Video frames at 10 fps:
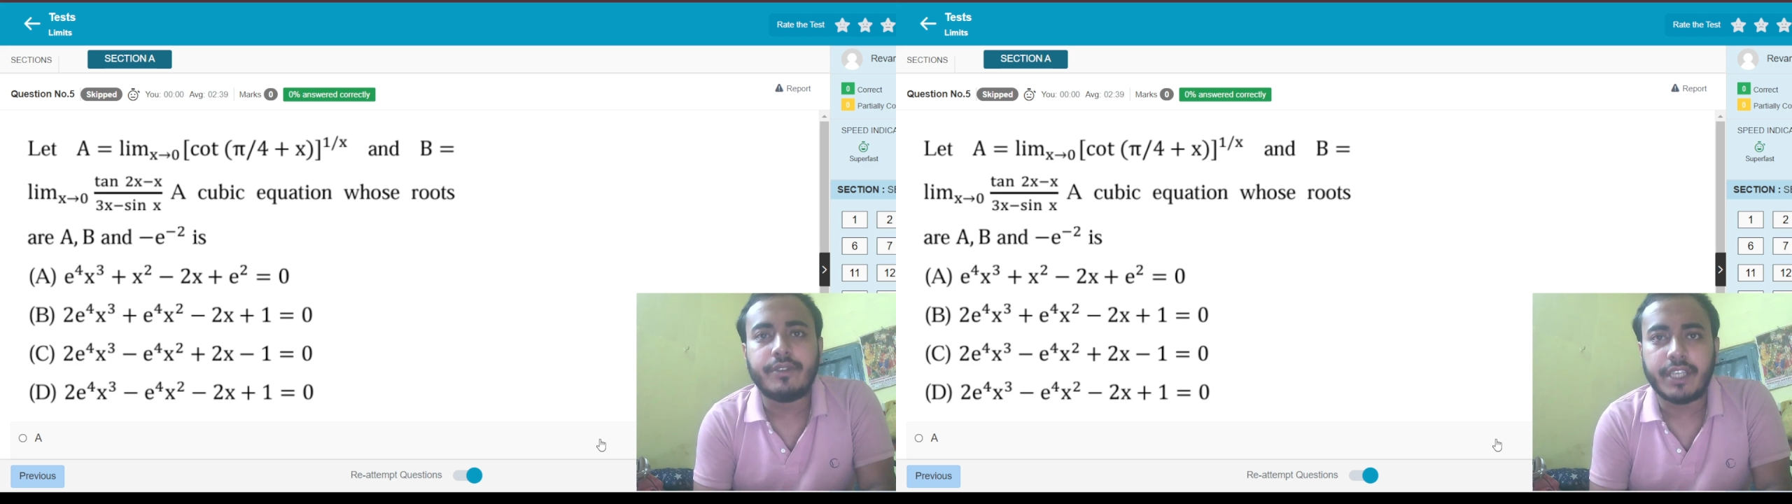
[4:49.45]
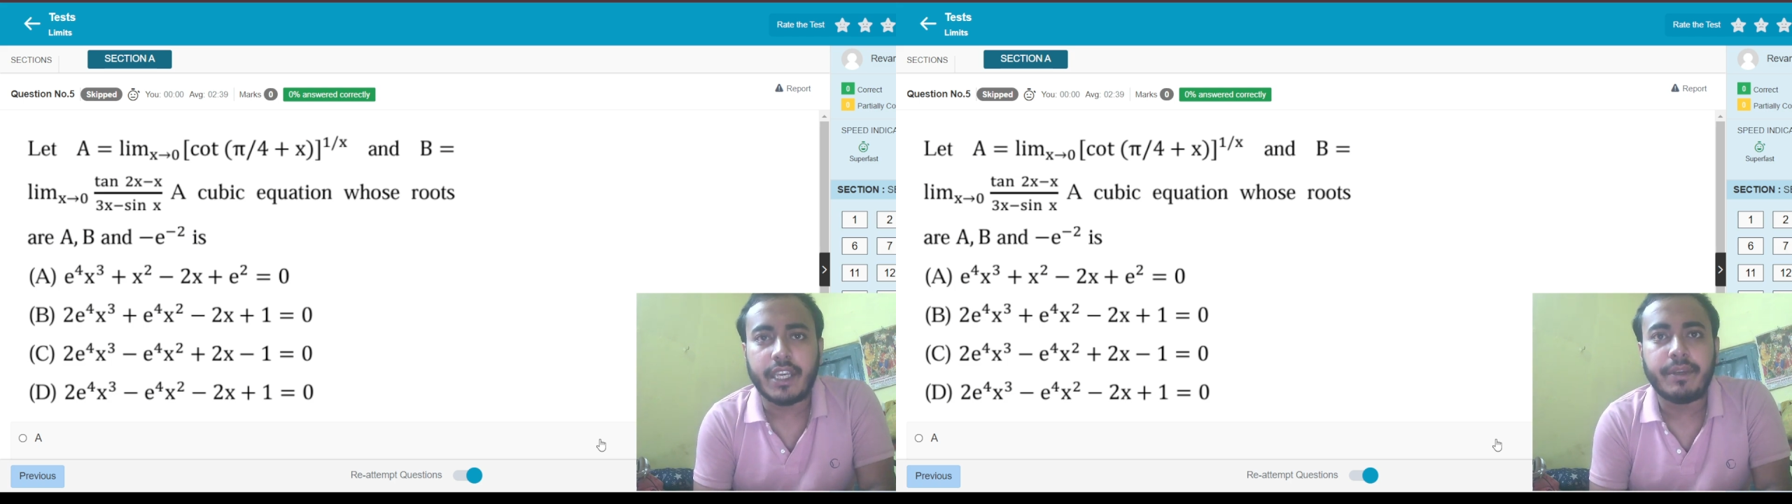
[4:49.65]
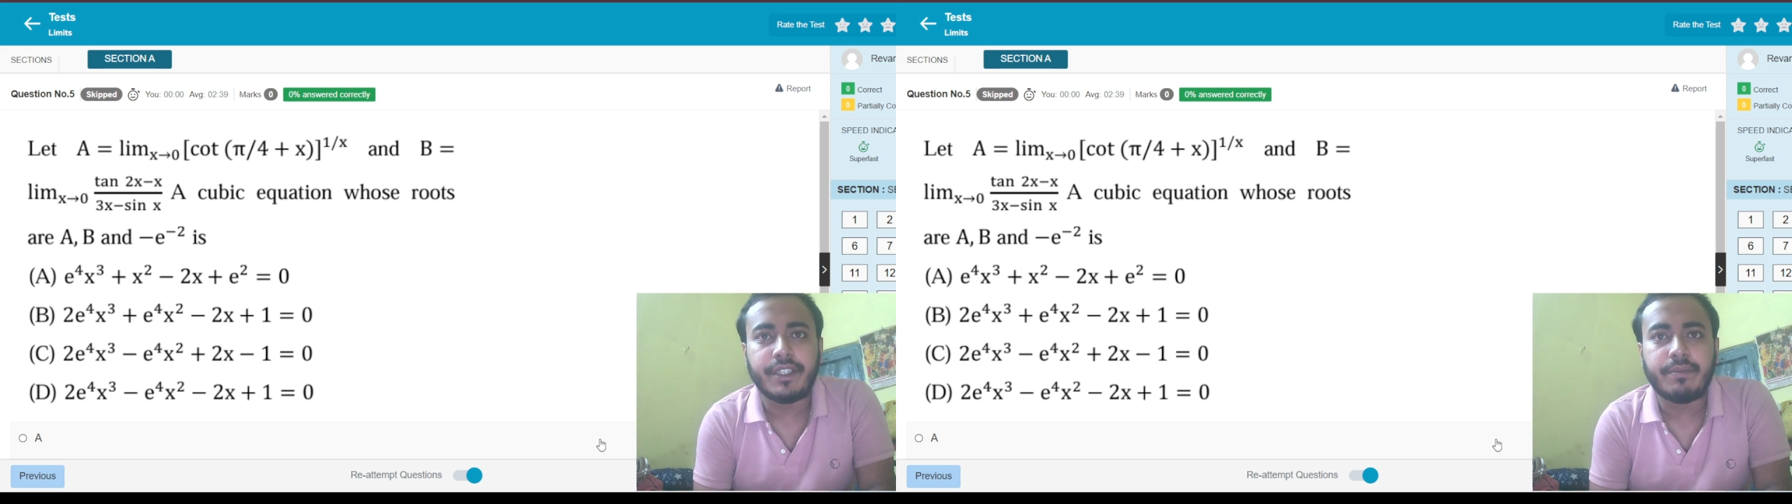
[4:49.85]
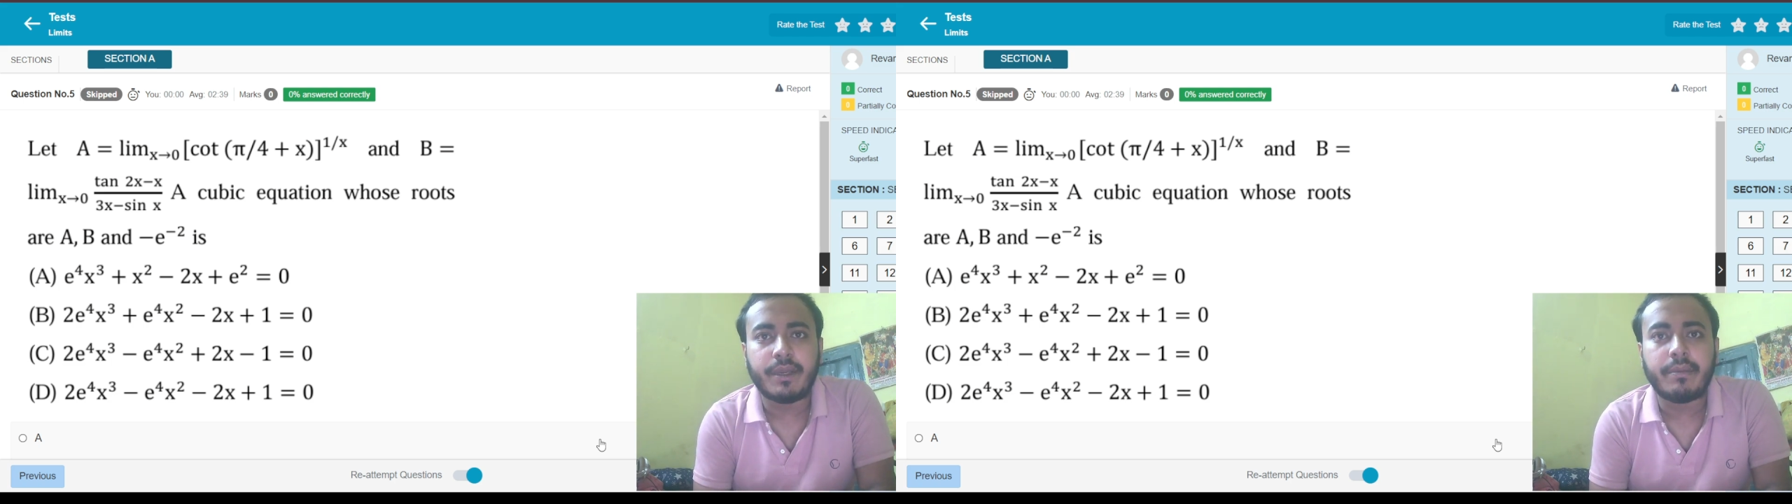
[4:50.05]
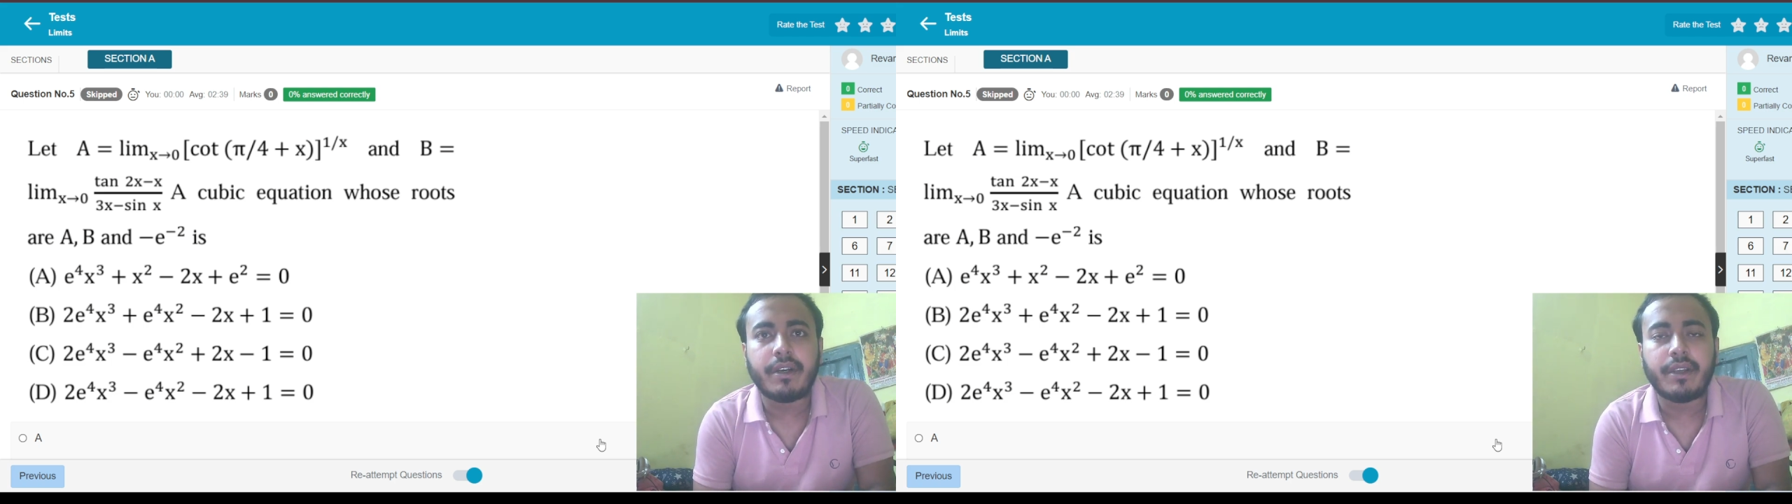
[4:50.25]
your JEE Mains
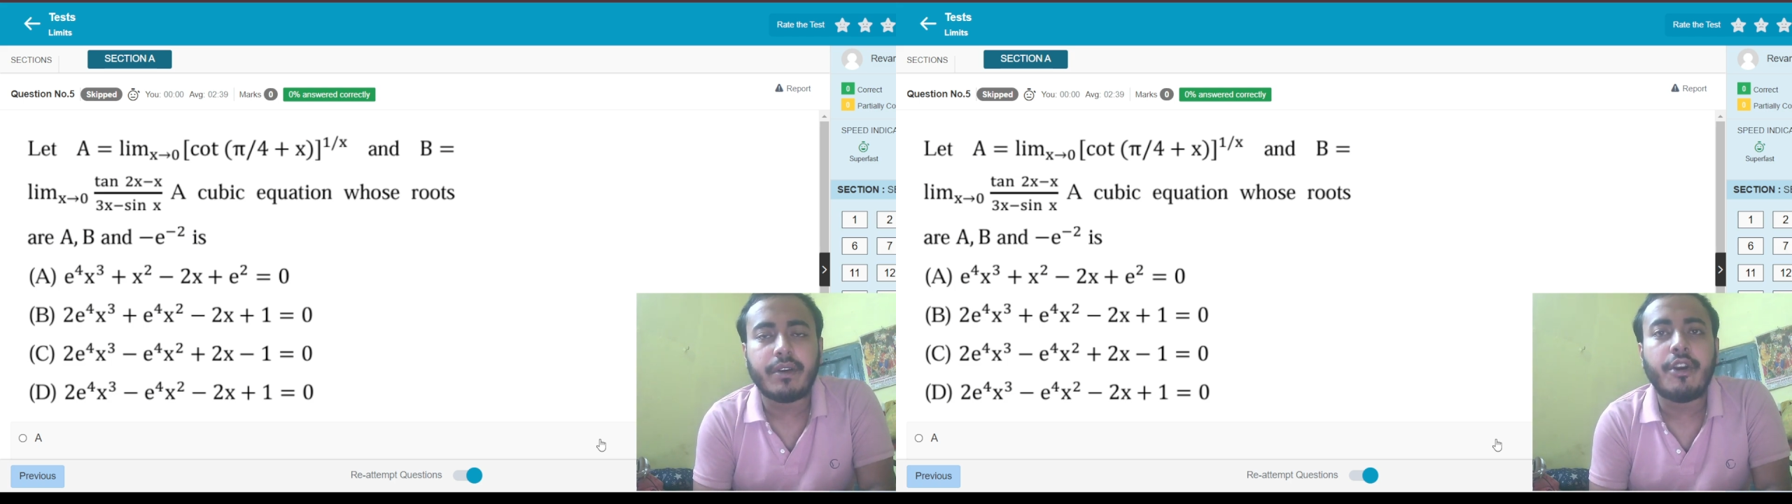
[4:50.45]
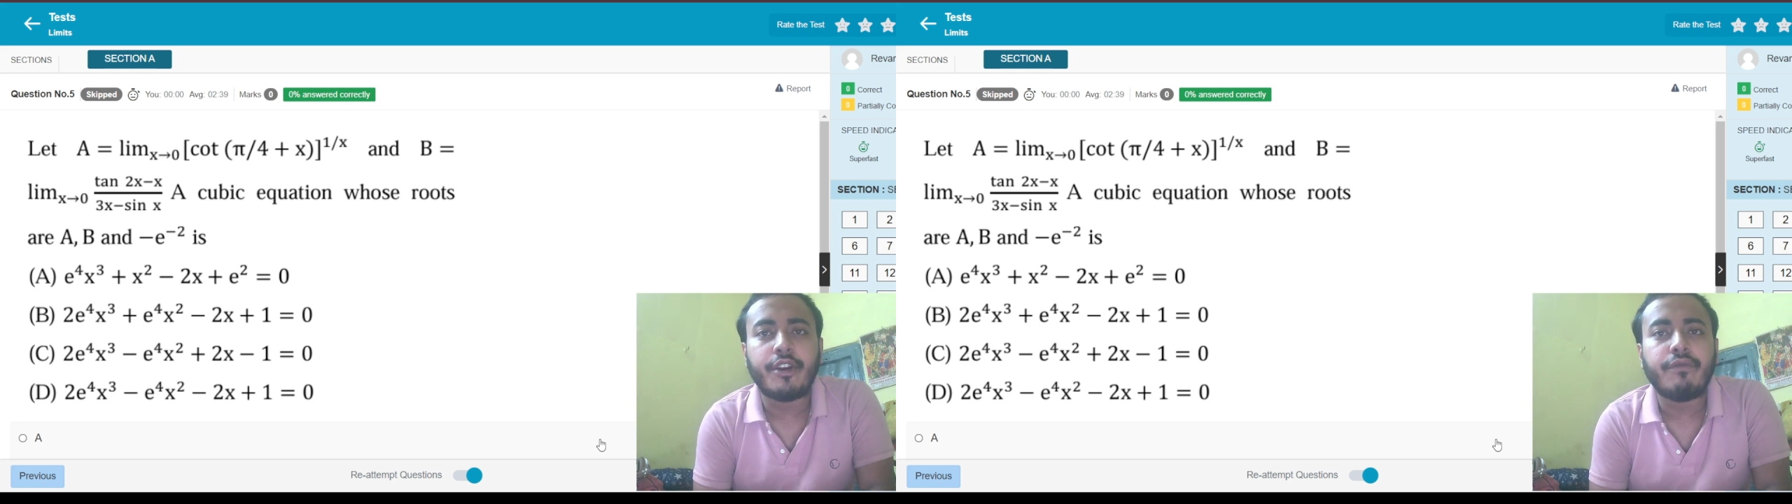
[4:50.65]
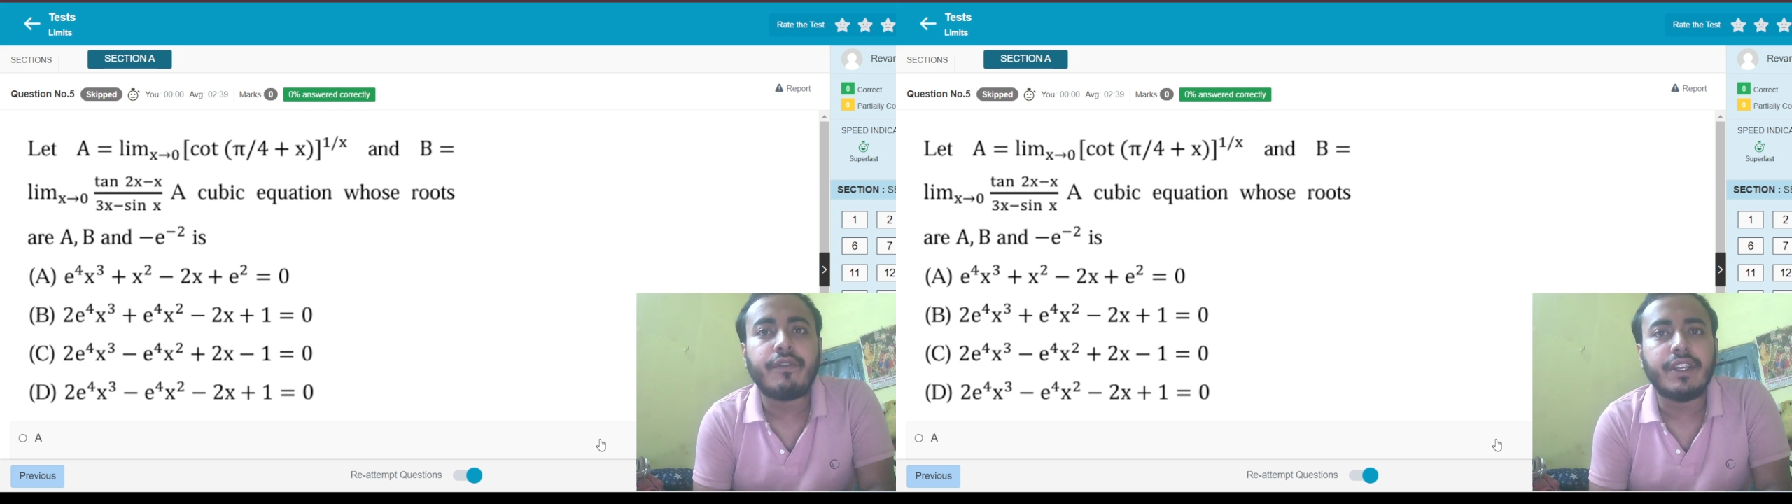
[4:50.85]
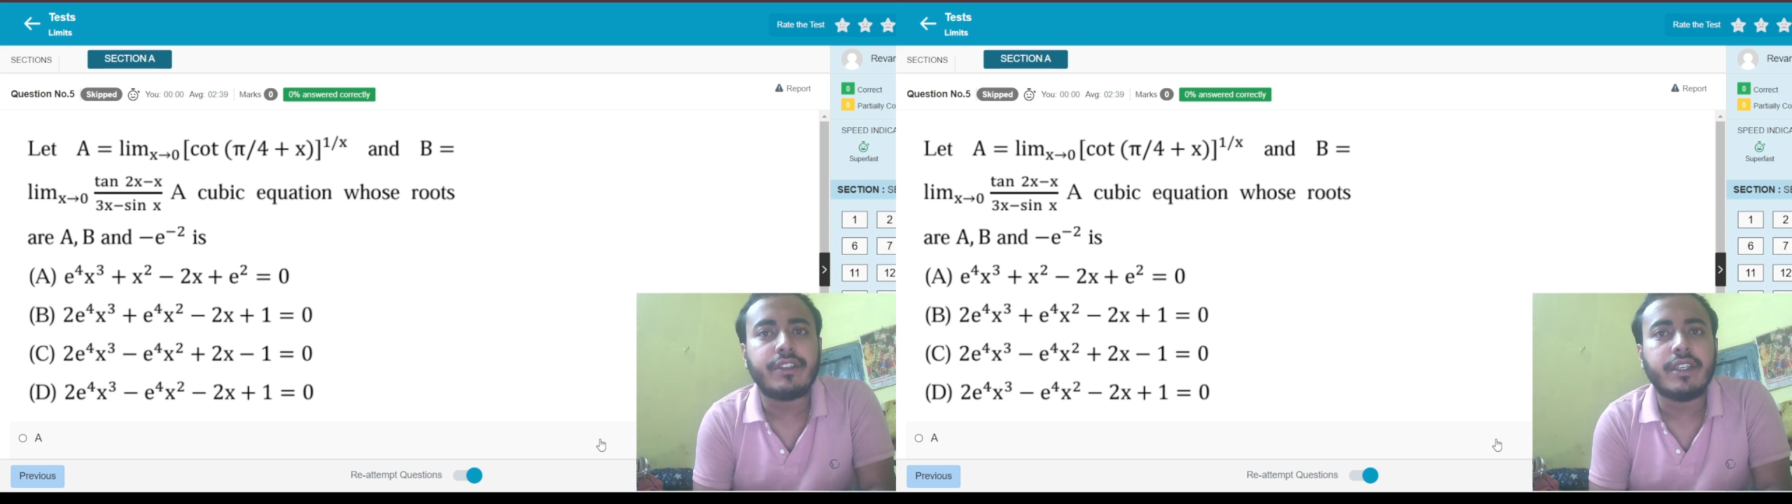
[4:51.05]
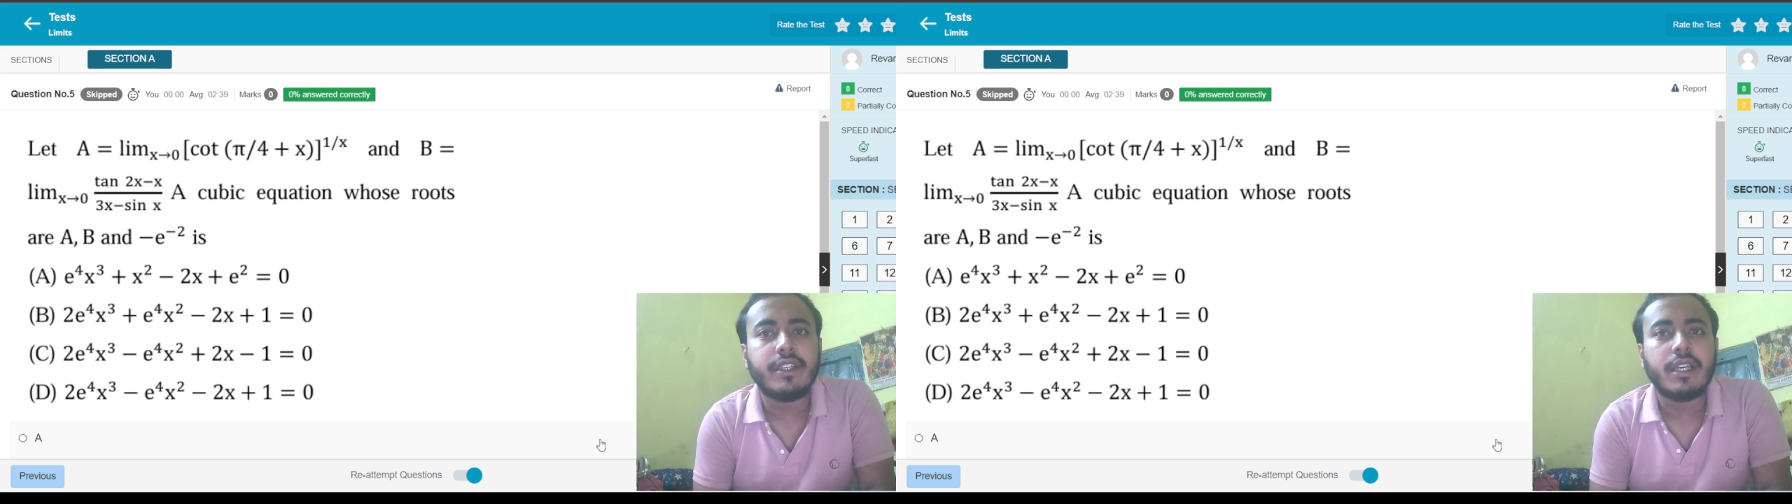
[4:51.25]
paper, you're going to
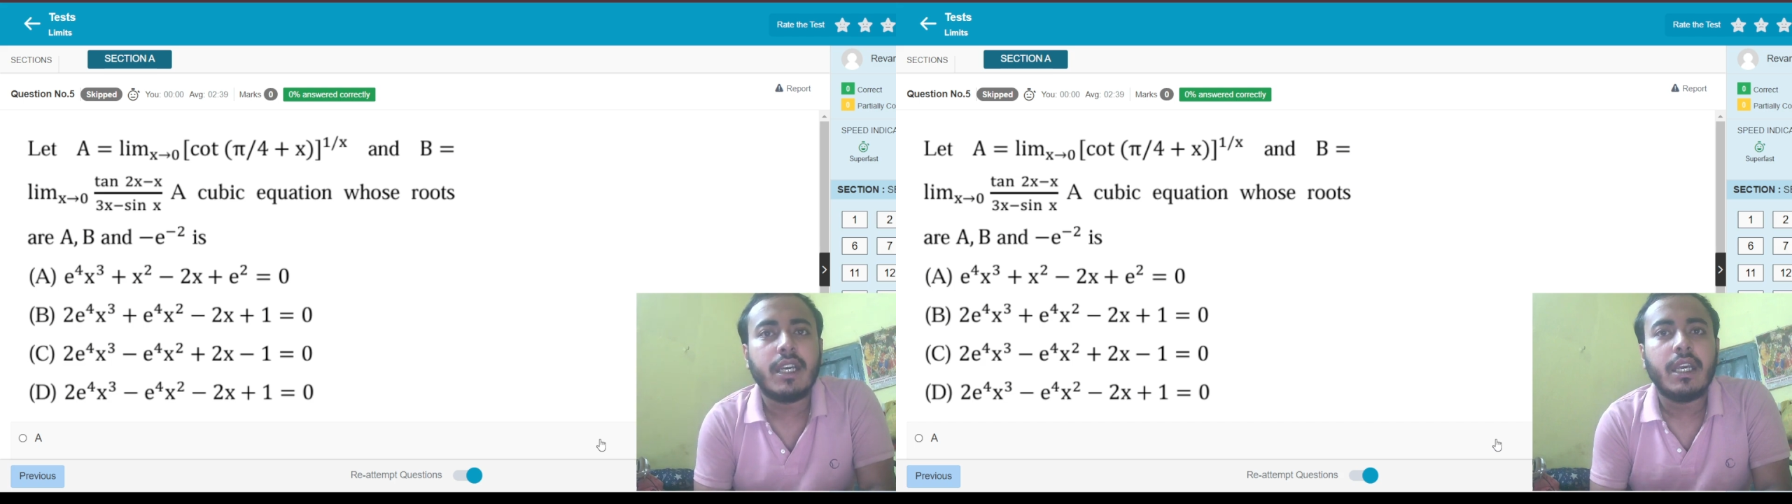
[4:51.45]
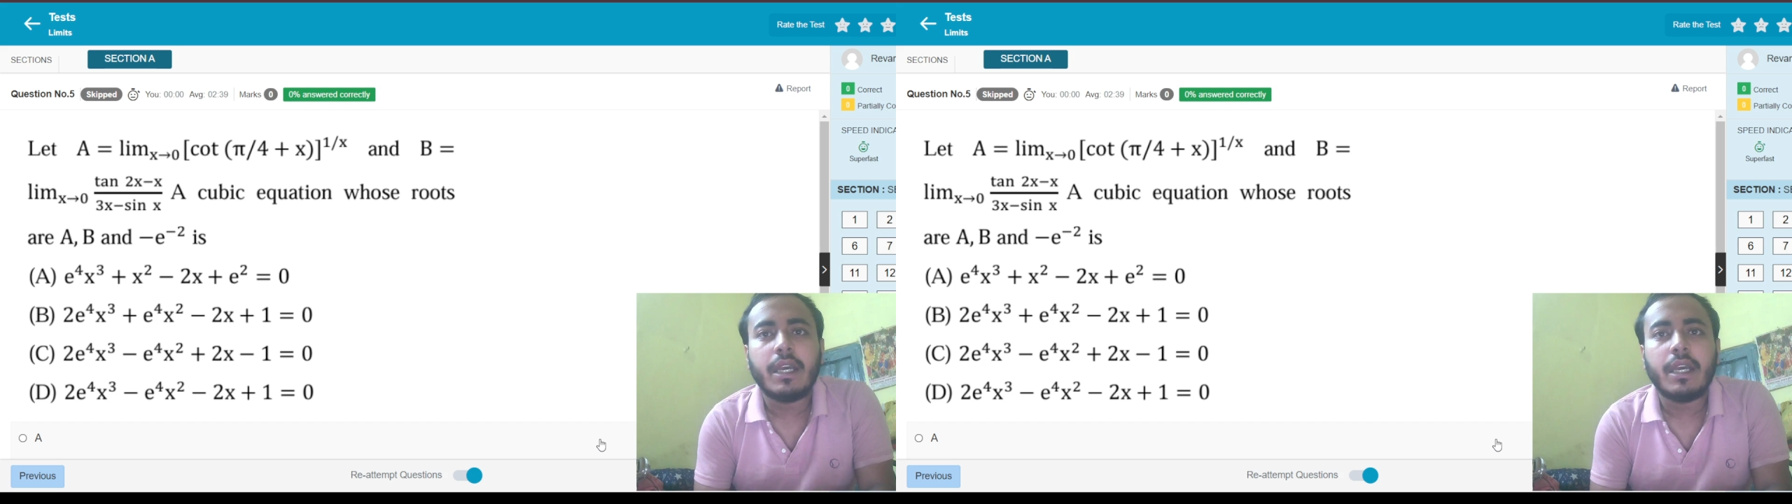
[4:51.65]
finish it,